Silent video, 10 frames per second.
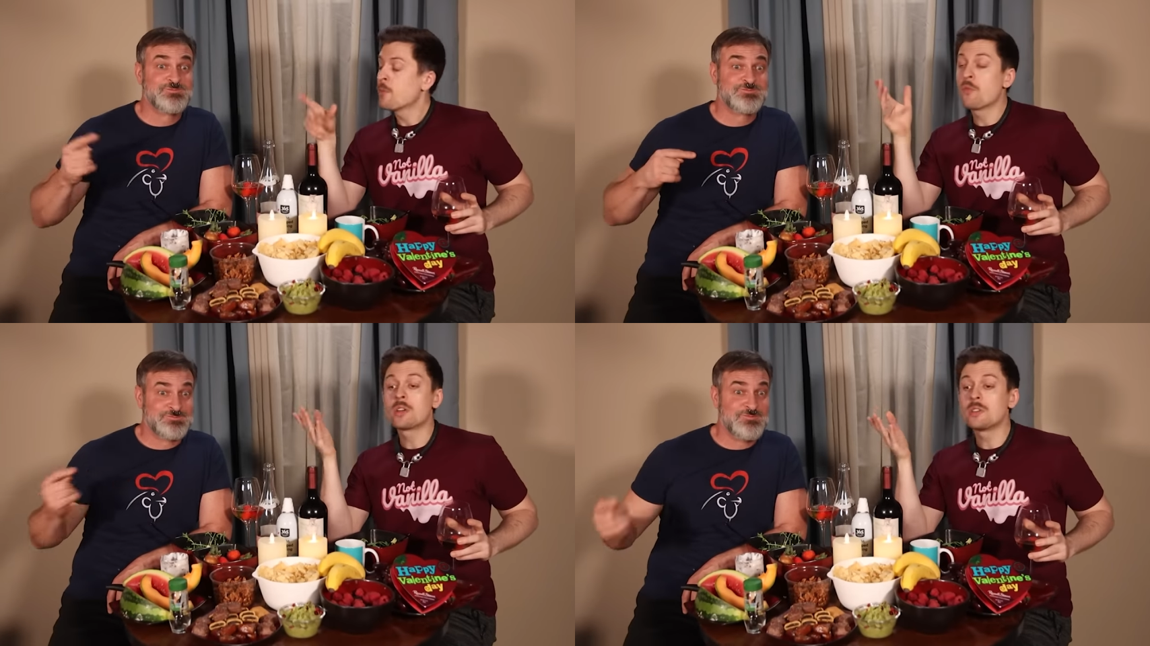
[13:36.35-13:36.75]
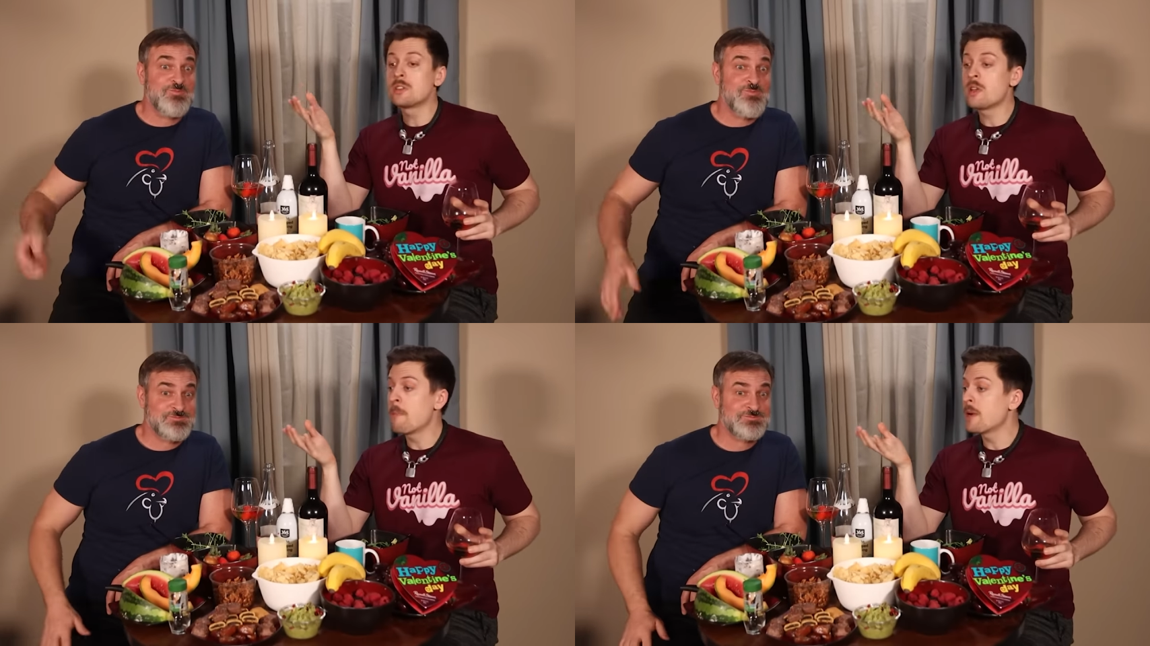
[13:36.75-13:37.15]

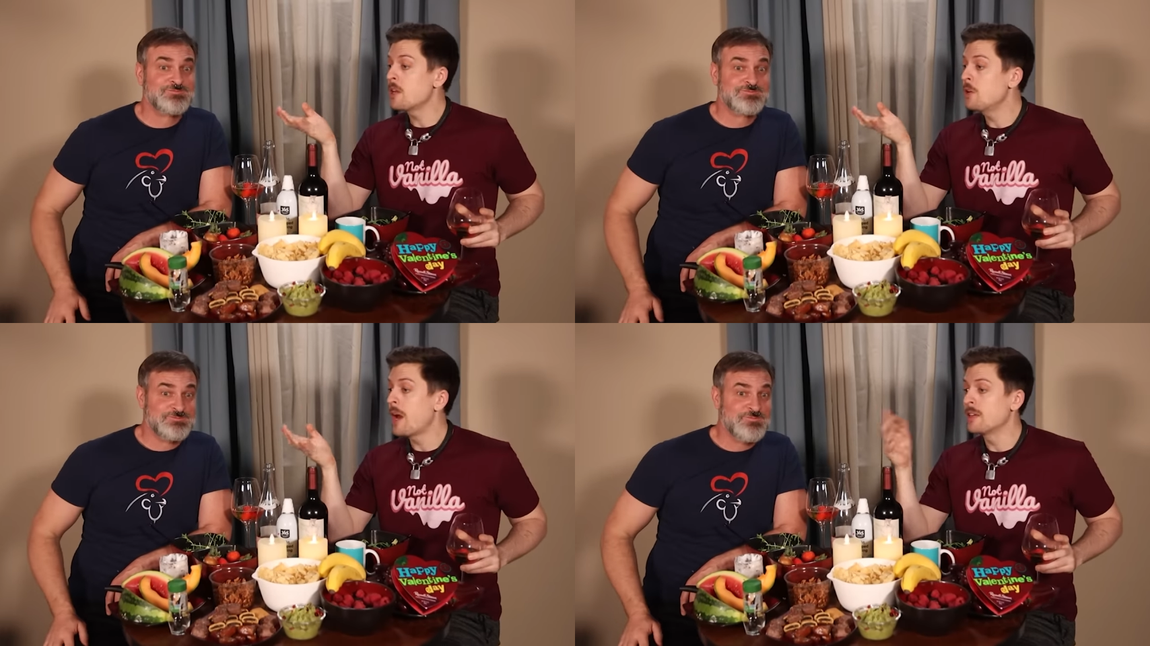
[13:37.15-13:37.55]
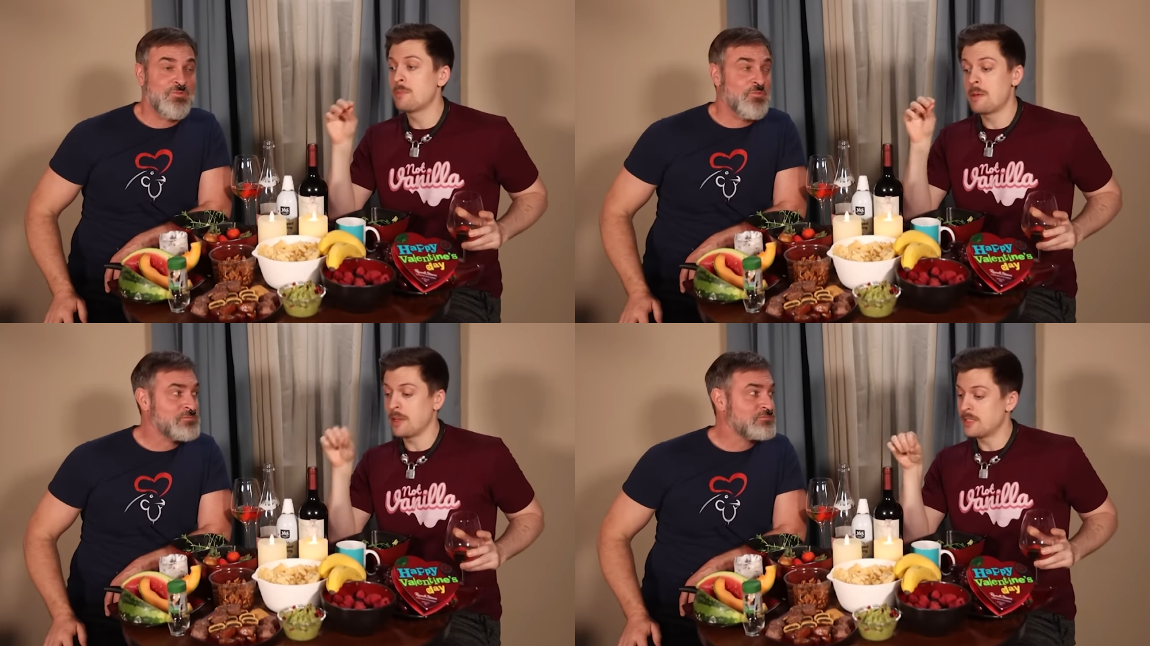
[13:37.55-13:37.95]
Speaker 1: versus somebody who has
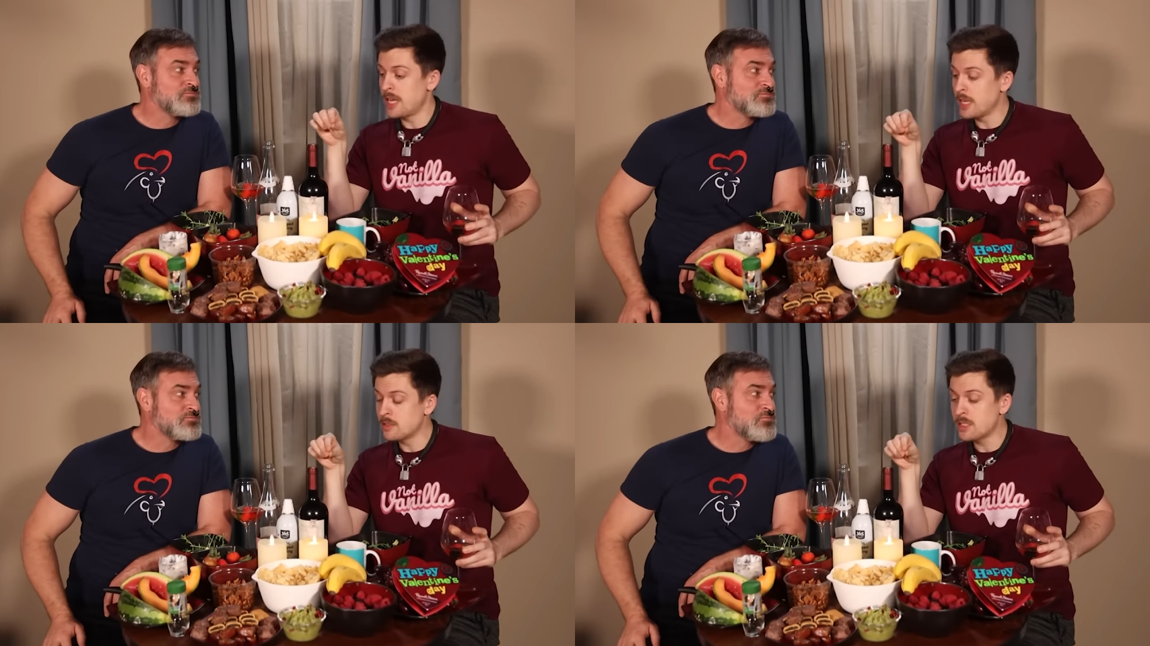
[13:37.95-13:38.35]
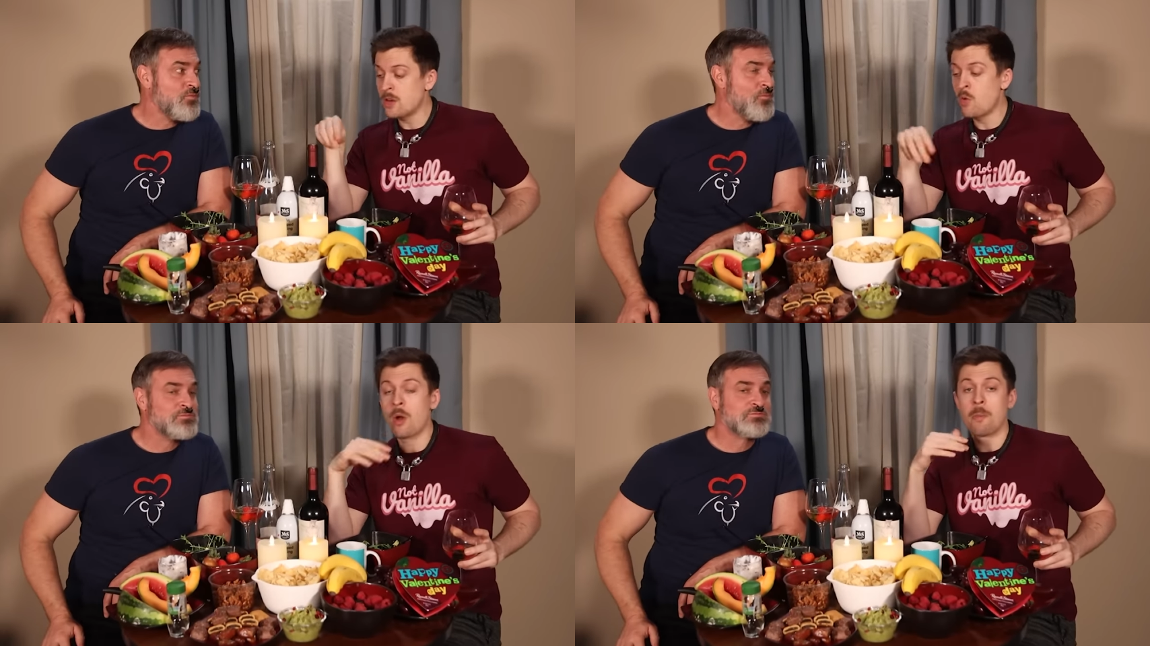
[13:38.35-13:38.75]
maybe a tan
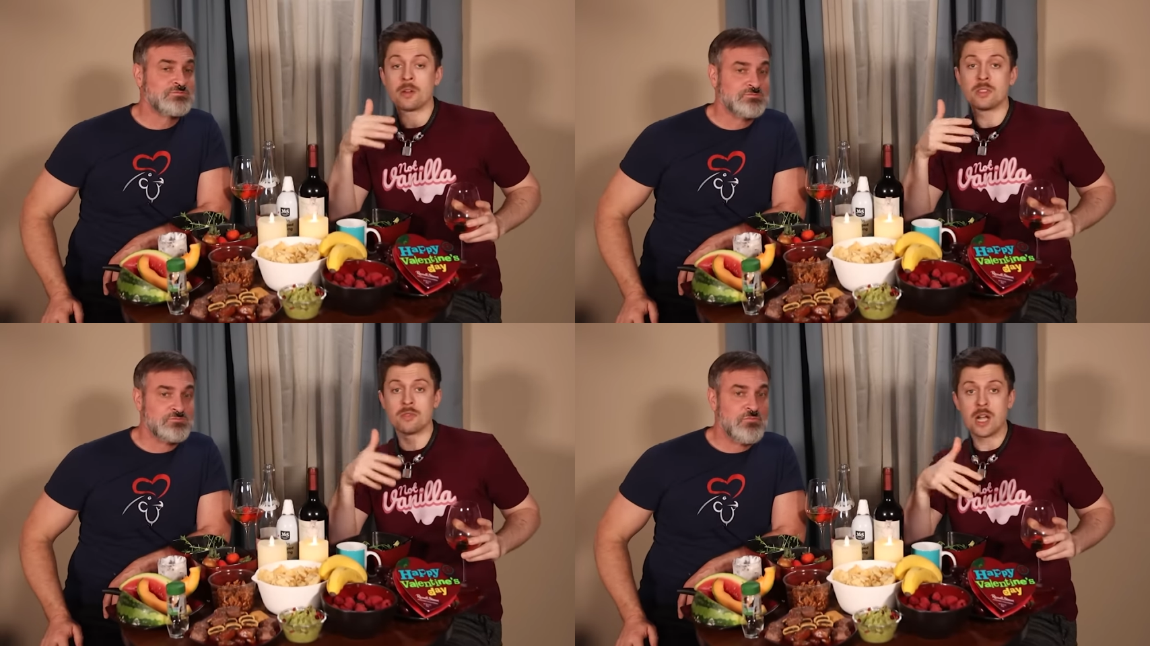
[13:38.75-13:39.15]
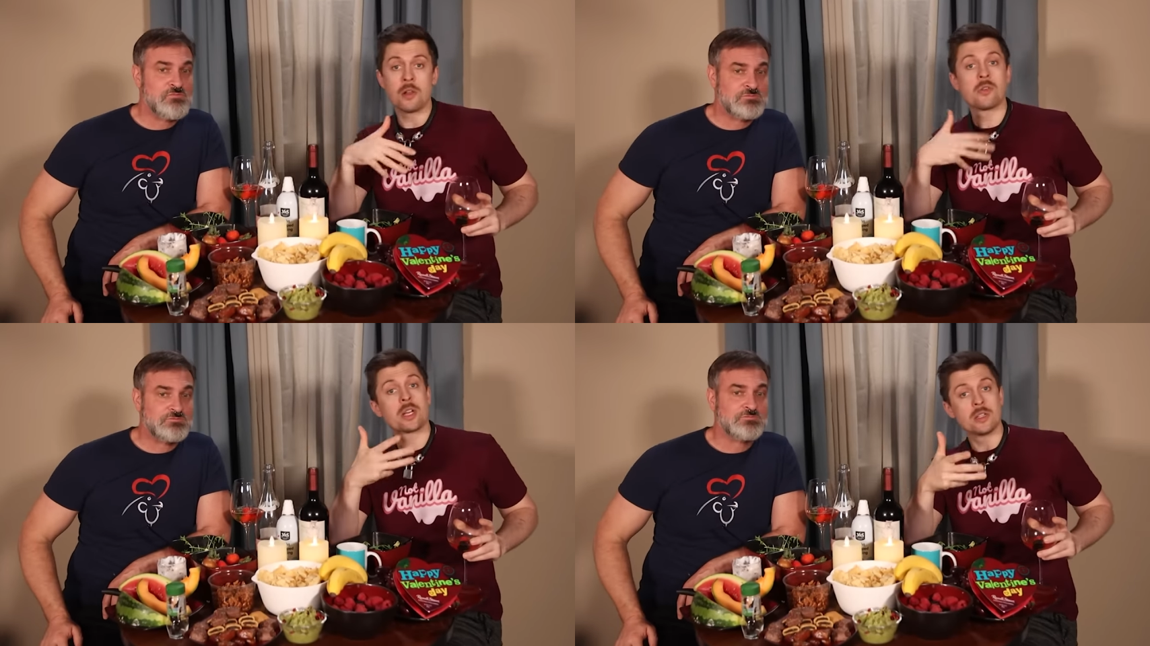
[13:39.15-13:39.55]
skin or a person of
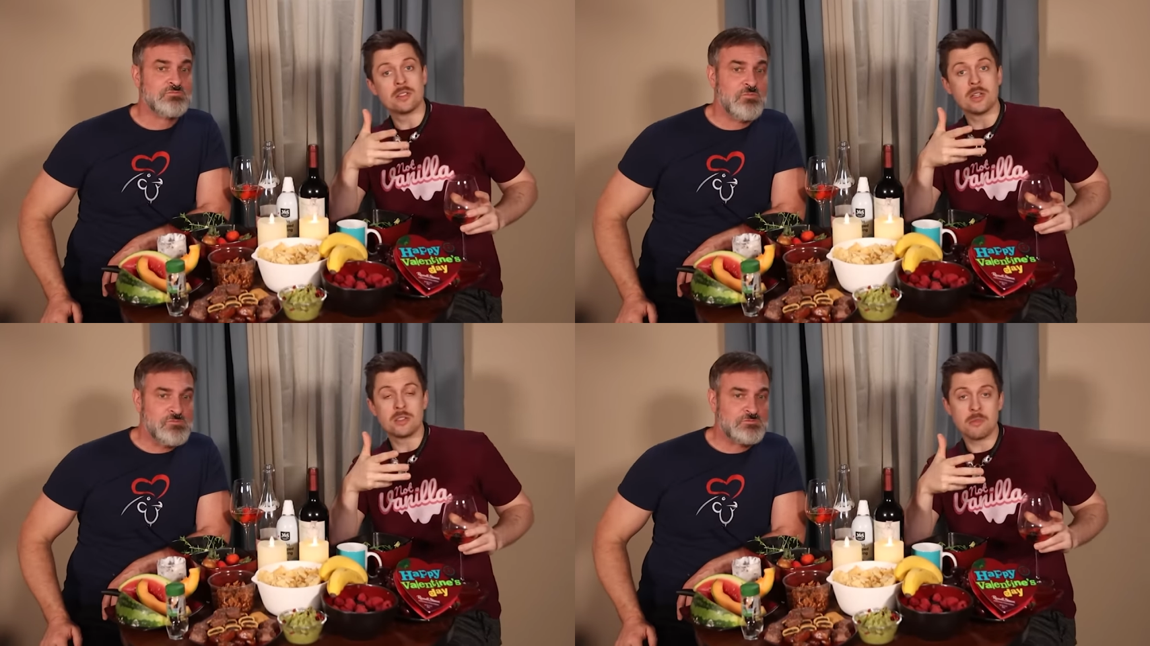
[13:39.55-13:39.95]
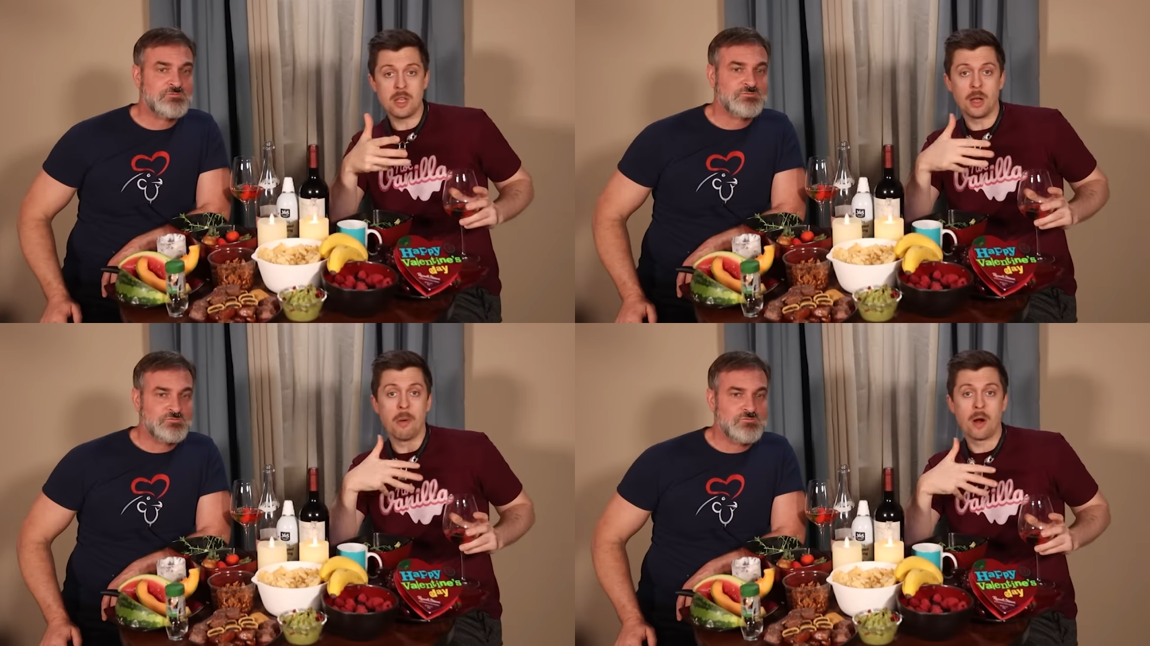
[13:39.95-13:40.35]
color that consents to
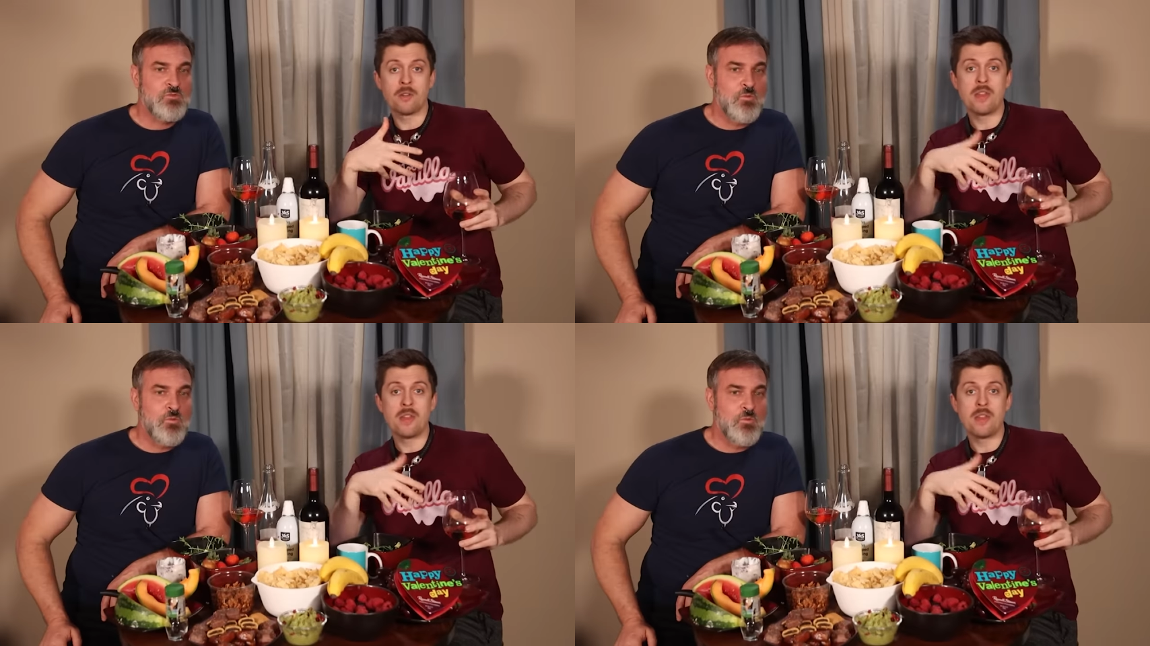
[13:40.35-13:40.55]
being a part of